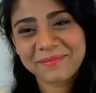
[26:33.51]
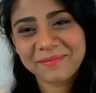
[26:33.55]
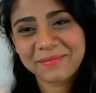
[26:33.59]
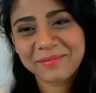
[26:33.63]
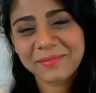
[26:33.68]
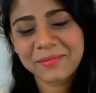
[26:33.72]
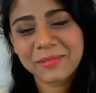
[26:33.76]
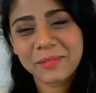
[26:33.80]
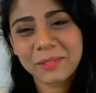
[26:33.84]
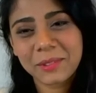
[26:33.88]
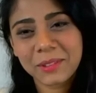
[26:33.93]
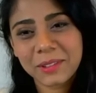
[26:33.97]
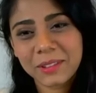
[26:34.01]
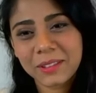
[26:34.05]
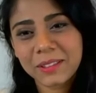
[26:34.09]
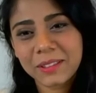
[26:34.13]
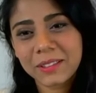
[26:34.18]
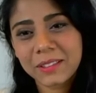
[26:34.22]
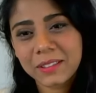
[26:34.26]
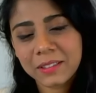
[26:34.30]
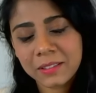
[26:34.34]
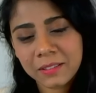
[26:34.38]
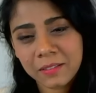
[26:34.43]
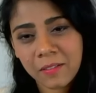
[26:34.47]

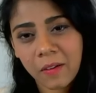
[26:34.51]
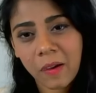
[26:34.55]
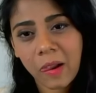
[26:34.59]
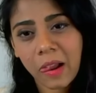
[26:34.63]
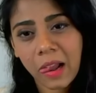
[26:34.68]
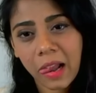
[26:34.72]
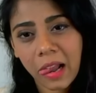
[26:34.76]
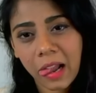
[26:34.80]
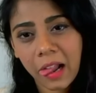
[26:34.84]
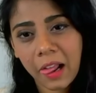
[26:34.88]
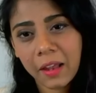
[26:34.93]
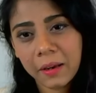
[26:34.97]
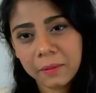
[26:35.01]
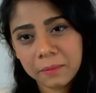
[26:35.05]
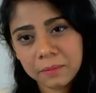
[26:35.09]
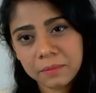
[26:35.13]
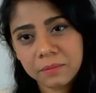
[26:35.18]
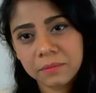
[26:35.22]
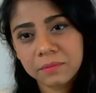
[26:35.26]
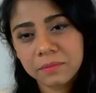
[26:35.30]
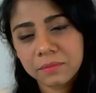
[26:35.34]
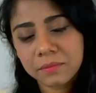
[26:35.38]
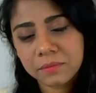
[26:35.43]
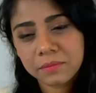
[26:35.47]

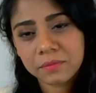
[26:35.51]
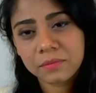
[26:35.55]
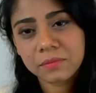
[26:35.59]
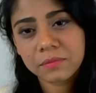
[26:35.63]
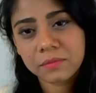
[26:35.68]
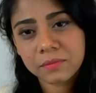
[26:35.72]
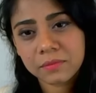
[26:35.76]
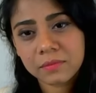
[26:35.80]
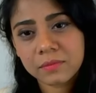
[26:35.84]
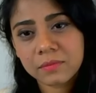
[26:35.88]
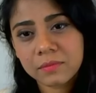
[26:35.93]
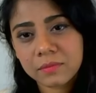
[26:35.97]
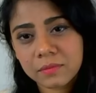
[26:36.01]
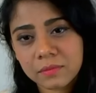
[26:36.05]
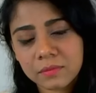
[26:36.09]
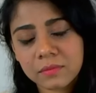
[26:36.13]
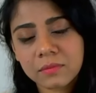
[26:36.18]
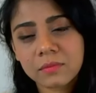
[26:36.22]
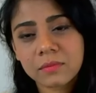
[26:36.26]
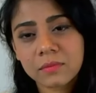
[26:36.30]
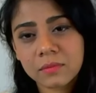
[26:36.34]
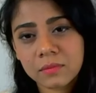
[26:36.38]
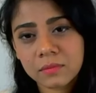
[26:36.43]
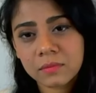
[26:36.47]

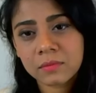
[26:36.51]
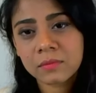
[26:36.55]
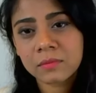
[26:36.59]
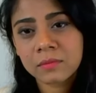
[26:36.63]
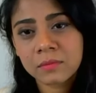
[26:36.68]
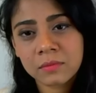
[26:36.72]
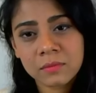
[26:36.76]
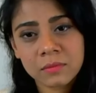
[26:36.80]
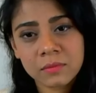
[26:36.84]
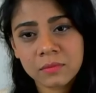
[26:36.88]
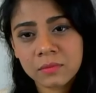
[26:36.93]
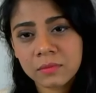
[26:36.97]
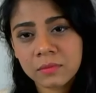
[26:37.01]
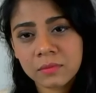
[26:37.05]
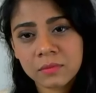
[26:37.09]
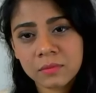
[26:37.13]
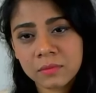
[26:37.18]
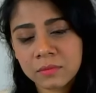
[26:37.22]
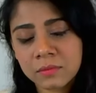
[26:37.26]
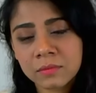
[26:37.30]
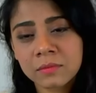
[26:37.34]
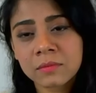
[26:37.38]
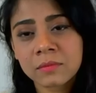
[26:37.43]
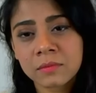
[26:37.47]

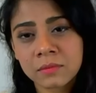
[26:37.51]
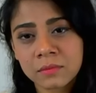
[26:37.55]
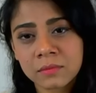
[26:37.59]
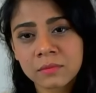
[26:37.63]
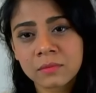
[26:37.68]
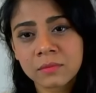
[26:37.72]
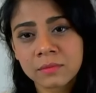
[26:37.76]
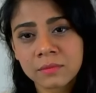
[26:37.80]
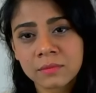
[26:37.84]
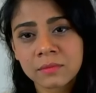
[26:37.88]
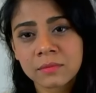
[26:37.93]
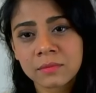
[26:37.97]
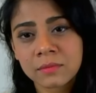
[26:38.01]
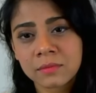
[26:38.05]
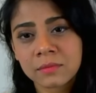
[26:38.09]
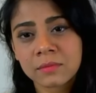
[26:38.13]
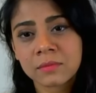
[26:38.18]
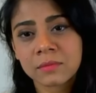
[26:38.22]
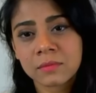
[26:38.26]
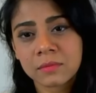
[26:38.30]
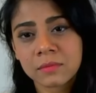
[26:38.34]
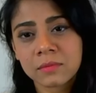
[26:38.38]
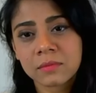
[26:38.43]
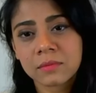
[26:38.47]

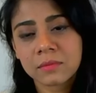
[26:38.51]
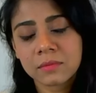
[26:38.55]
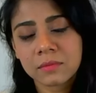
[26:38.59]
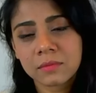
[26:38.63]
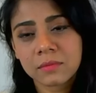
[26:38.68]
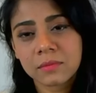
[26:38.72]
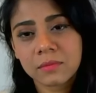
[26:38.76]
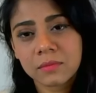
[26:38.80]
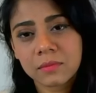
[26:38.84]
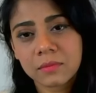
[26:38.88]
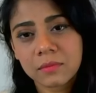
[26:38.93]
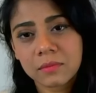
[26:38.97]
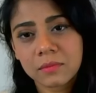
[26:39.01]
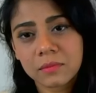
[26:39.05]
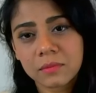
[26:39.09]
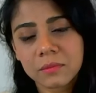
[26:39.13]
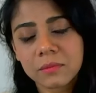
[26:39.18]
(silent)